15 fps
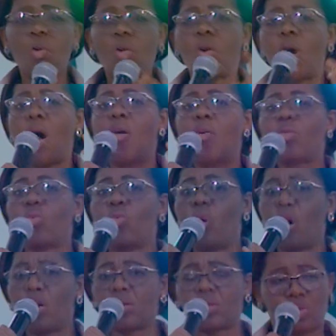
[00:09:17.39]
God
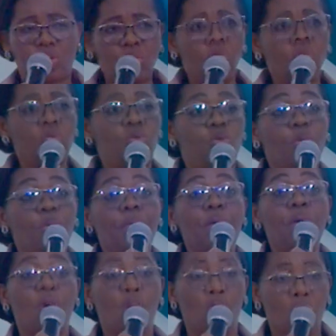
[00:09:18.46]
wants you to be
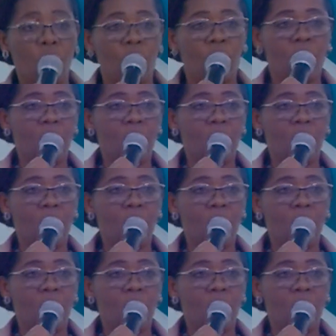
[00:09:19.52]
whole